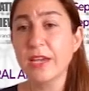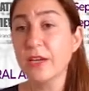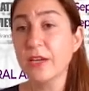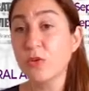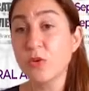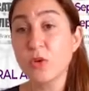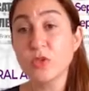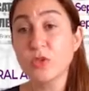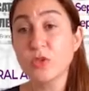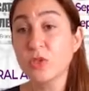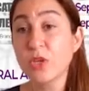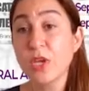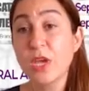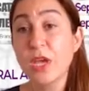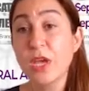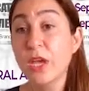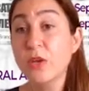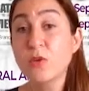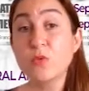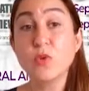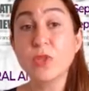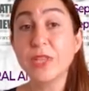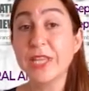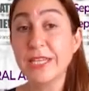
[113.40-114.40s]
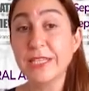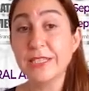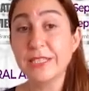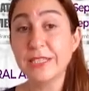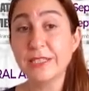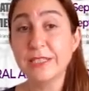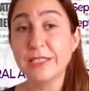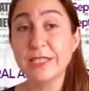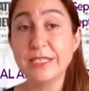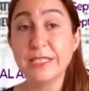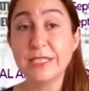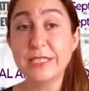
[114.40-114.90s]
across
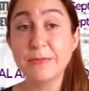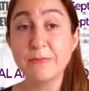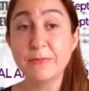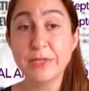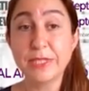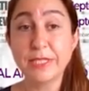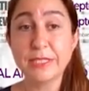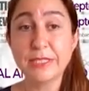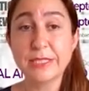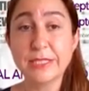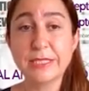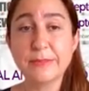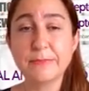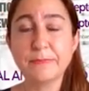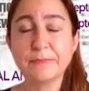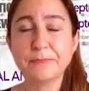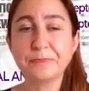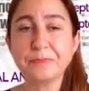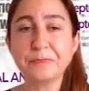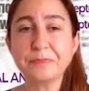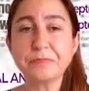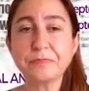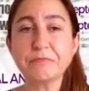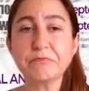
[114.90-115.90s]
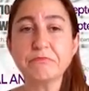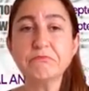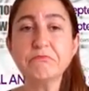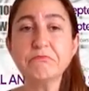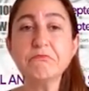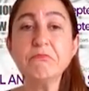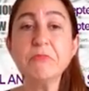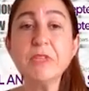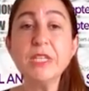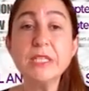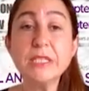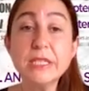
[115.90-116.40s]
related disciplines.
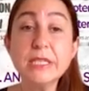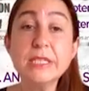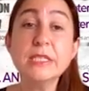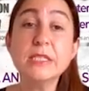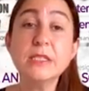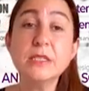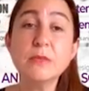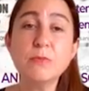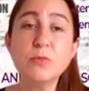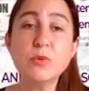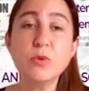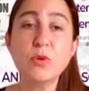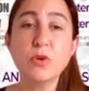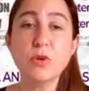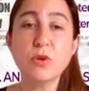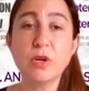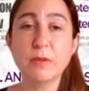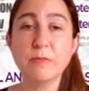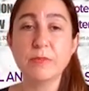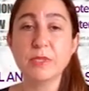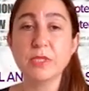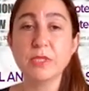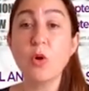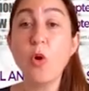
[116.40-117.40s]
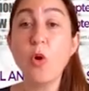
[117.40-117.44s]
Since the program is